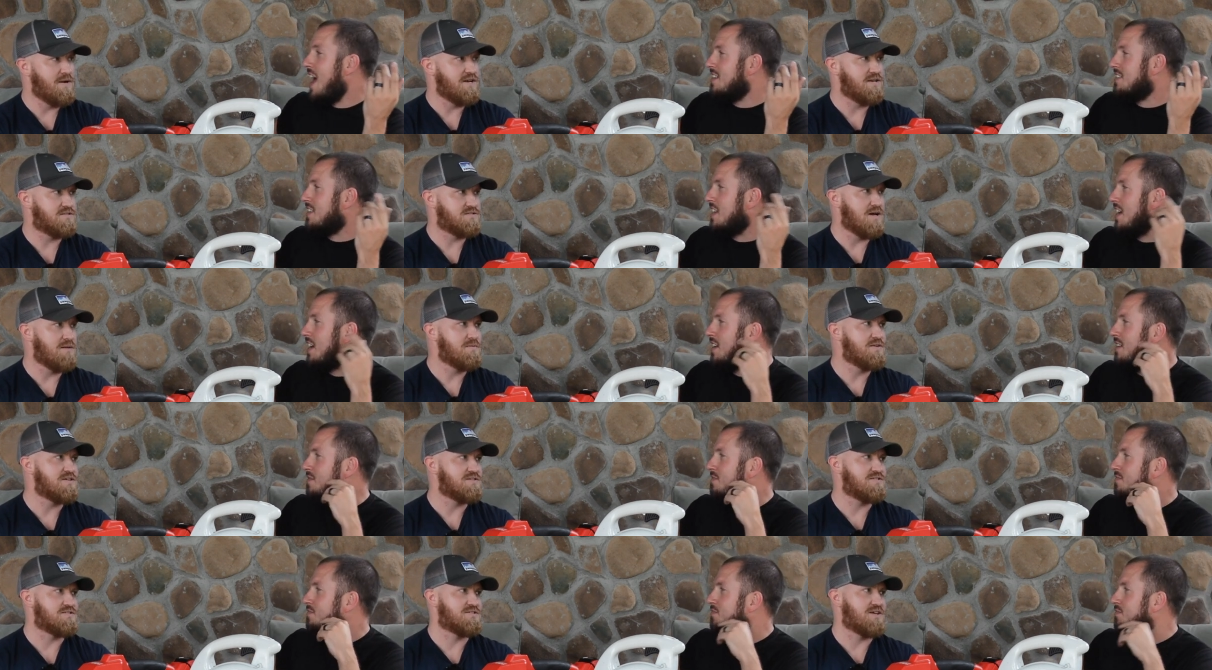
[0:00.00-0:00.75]
Speaker 1: I mean,
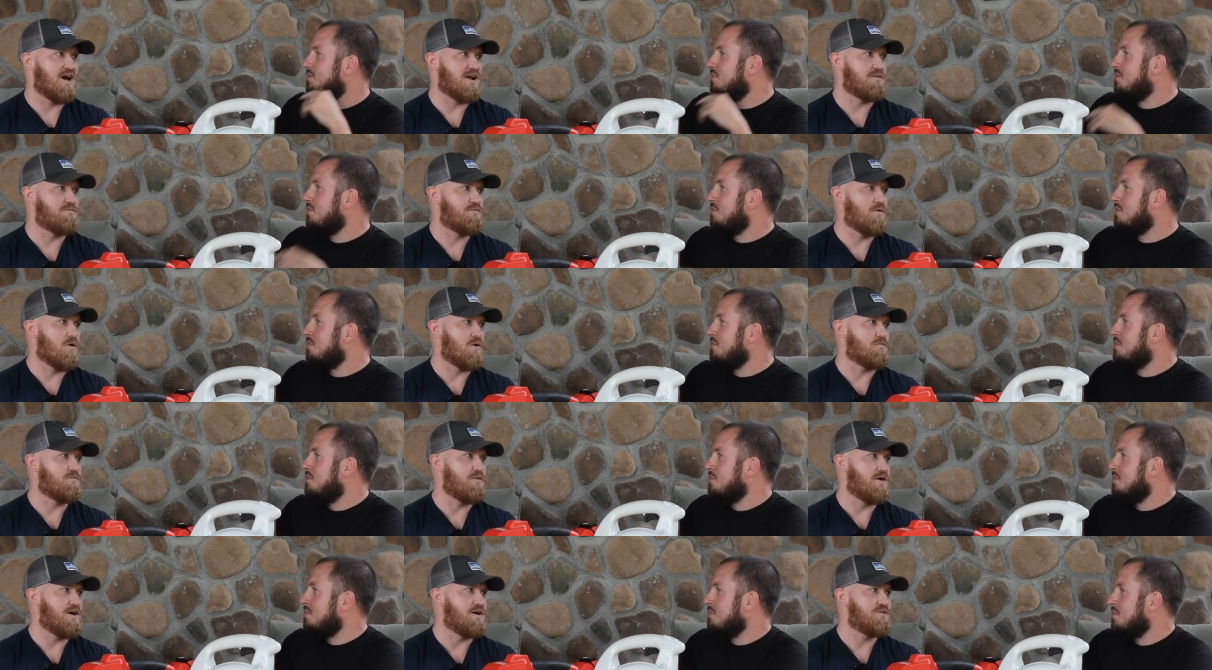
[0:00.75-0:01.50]
some of this is kind of
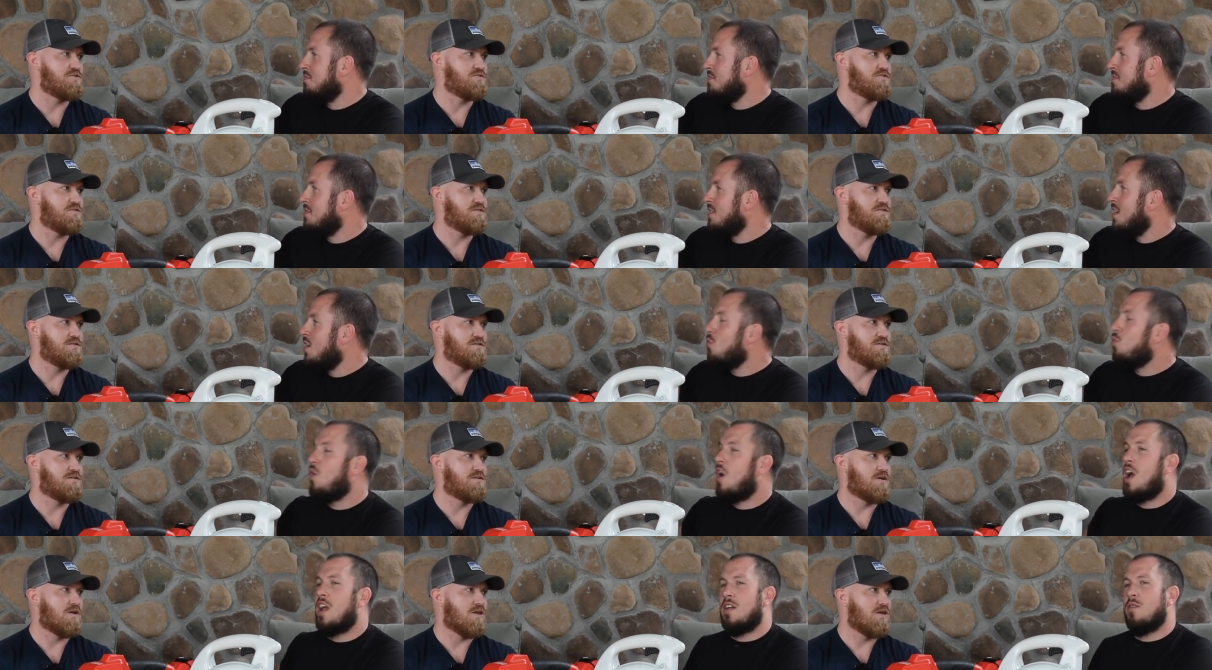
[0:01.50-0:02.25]
far-fetched.
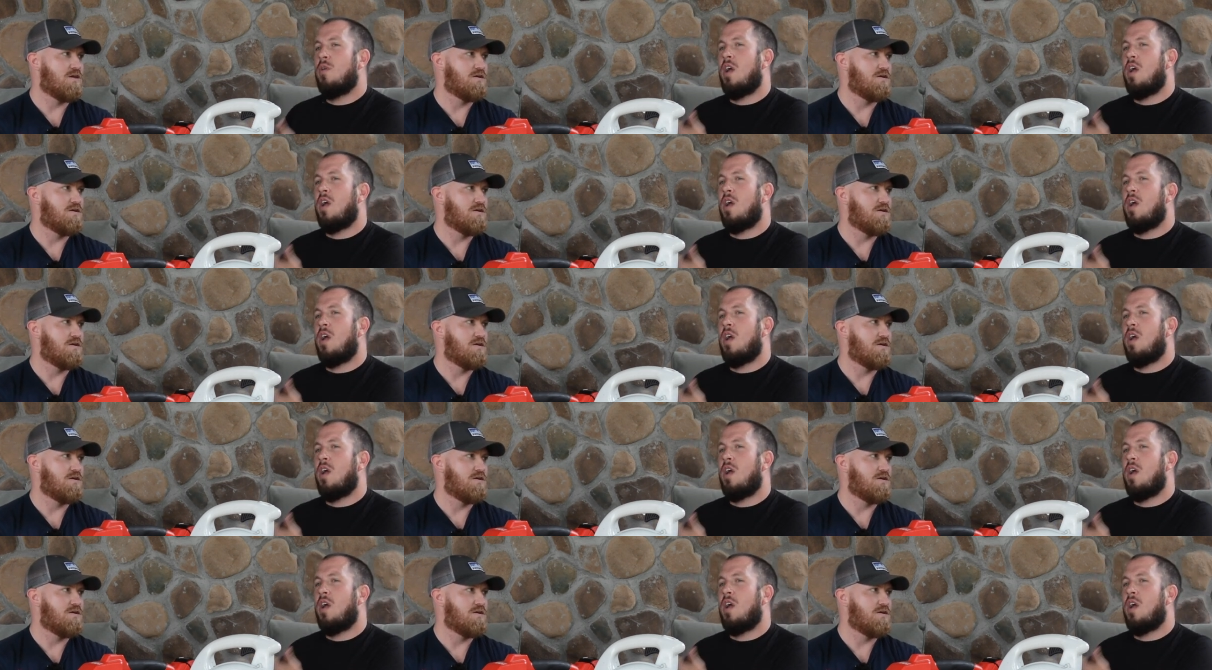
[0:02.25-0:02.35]
Right,